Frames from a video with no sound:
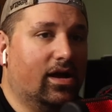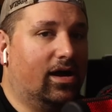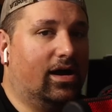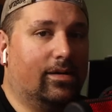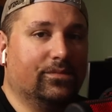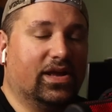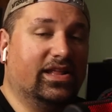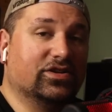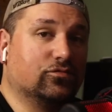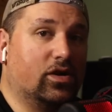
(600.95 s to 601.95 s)

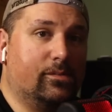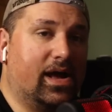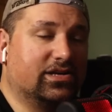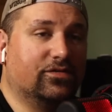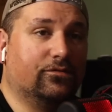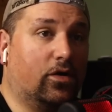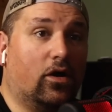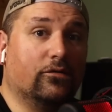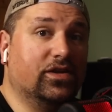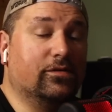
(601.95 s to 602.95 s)
Getting these running backs involved in the